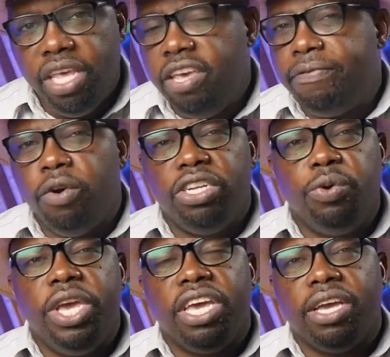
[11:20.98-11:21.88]
If you are
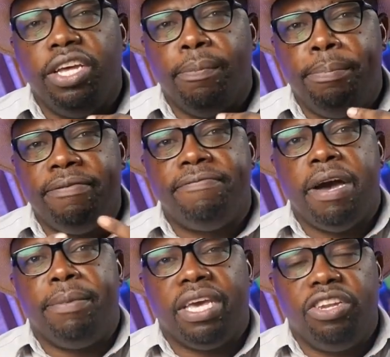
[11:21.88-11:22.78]
doing beef
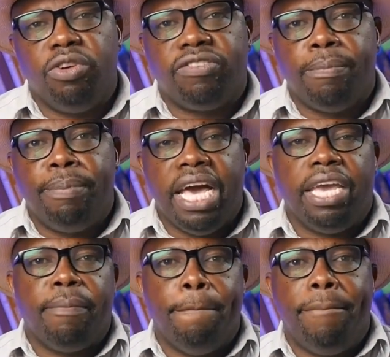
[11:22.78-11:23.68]
farming and you're
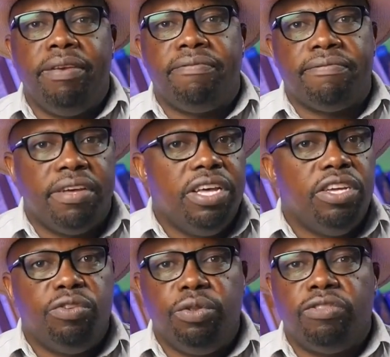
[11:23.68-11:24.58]
supplying beef
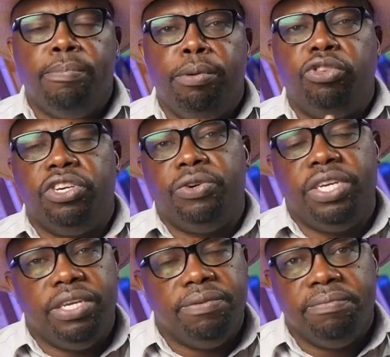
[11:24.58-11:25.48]
to this butchery,
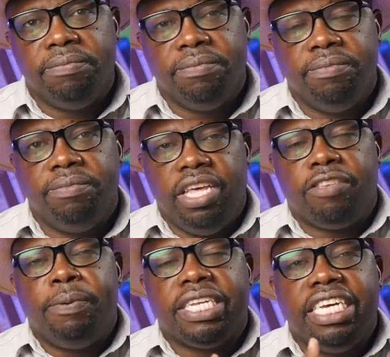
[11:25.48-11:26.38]
the
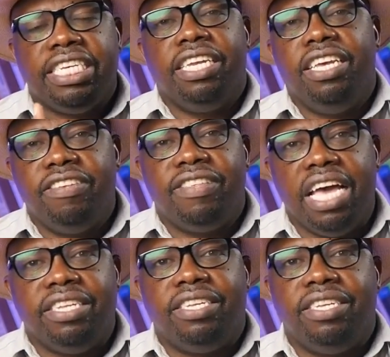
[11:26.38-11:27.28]
expectation is
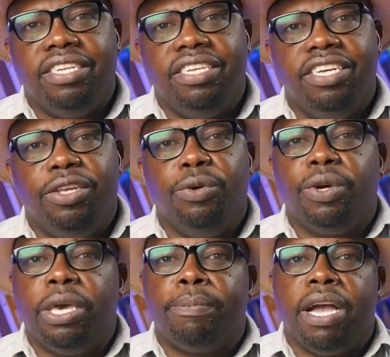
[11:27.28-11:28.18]
that you
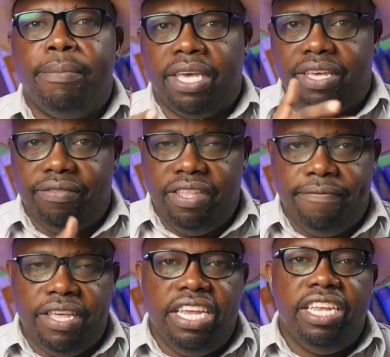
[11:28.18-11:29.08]
keep coming.
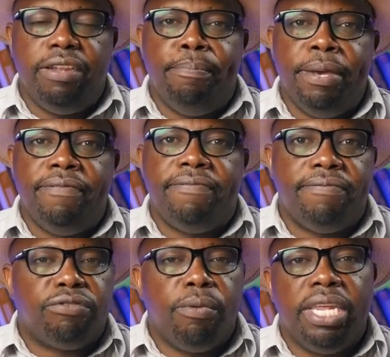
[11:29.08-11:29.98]
If they need beef,
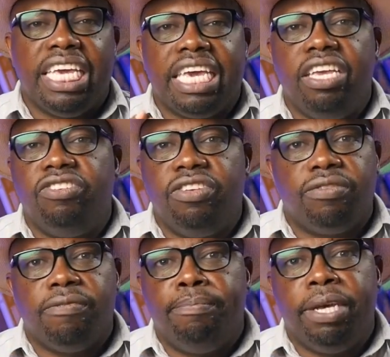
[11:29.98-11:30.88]
so many
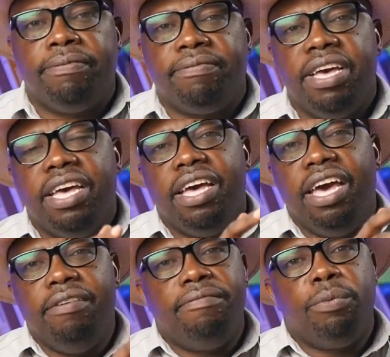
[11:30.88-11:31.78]
kgs of beef
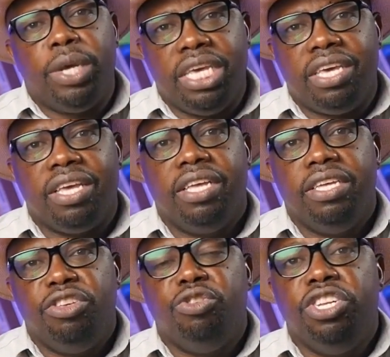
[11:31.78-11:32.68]
every week,
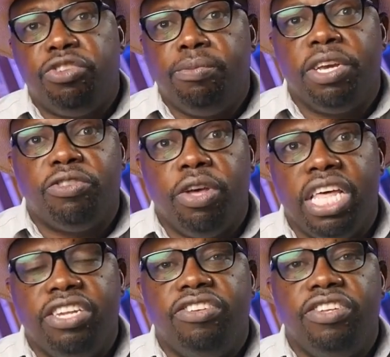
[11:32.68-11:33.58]
you need to make sure
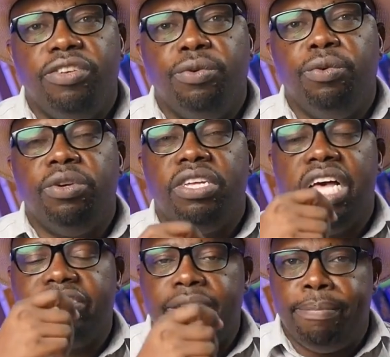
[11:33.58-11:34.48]
that you
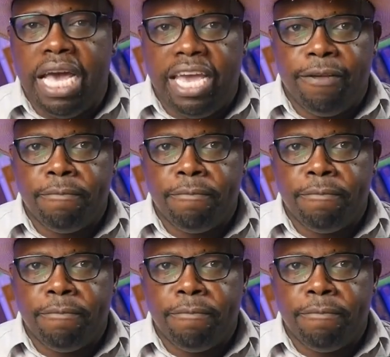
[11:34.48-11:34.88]
supply.